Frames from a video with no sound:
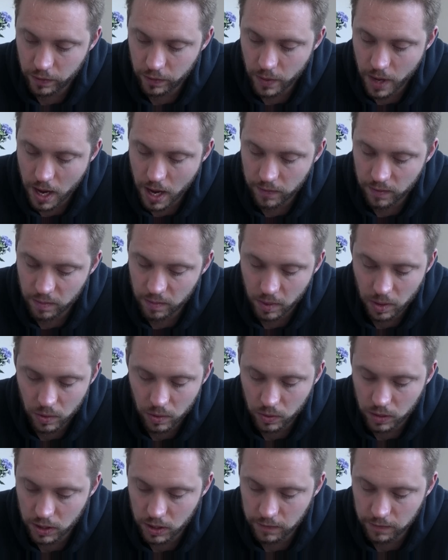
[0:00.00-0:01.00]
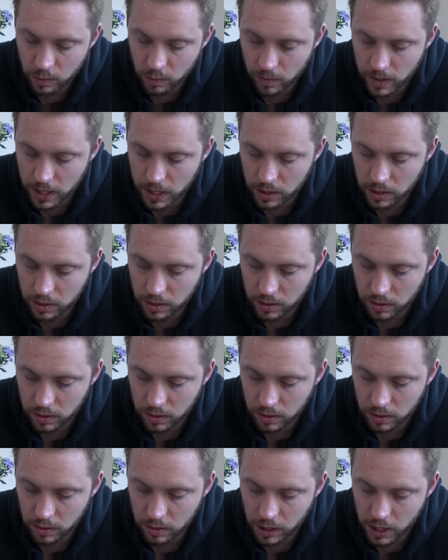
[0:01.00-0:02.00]
through other models in the
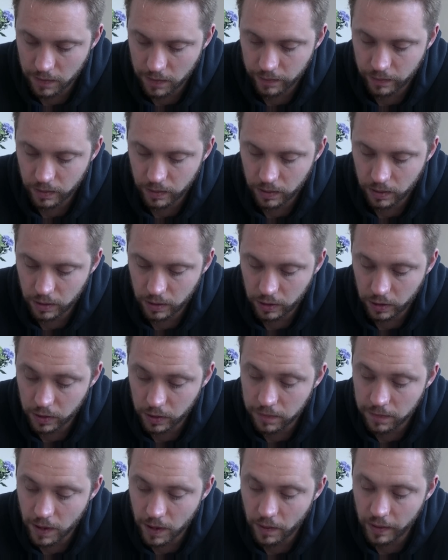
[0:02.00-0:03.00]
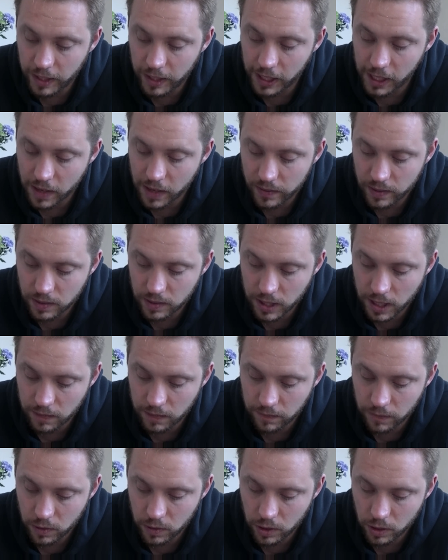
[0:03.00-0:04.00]
formation, conferring a cover
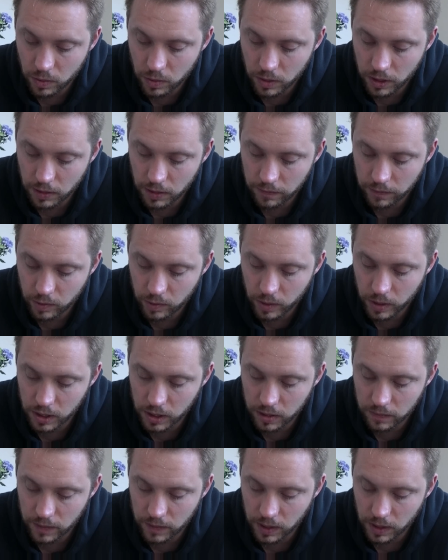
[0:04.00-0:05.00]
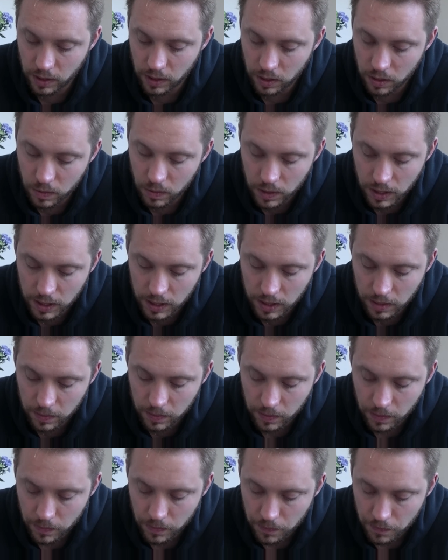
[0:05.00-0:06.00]
save for shooting through an intervening unit.
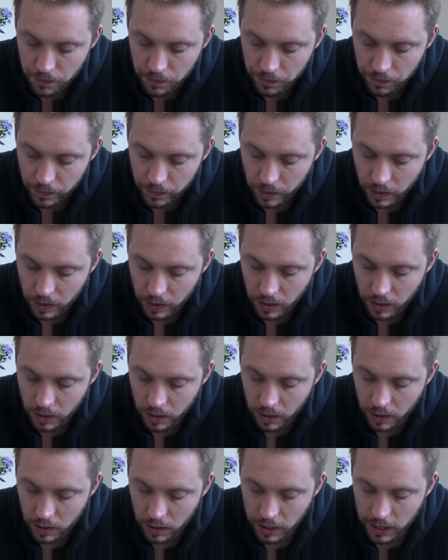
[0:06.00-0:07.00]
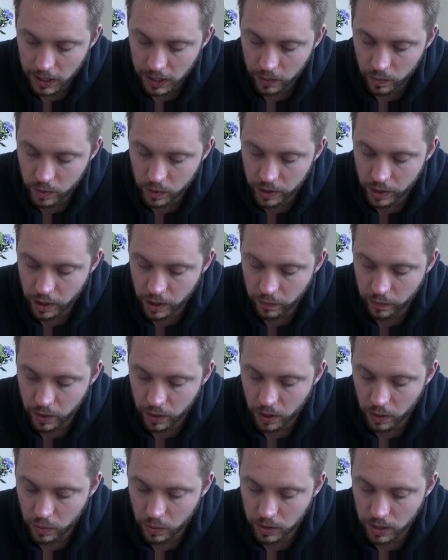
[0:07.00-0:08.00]
And reserve
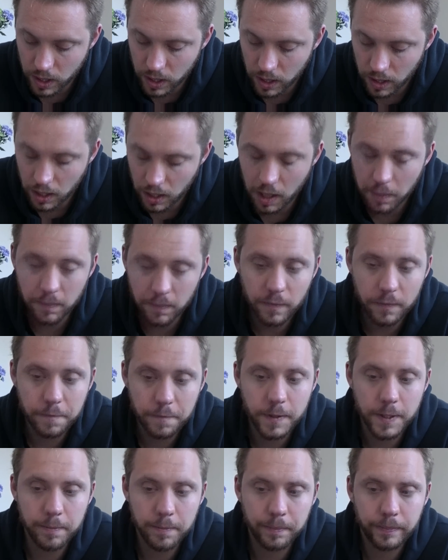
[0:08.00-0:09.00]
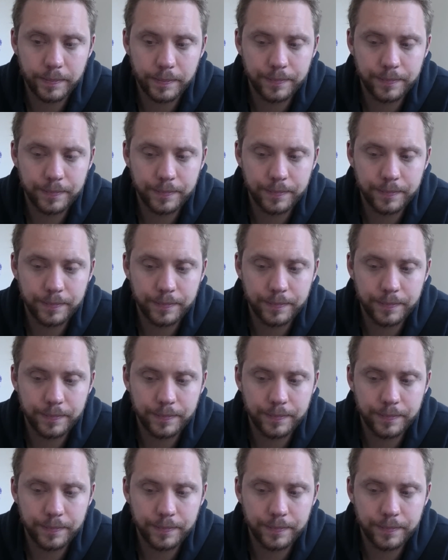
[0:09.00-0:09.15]
rolls are umphed.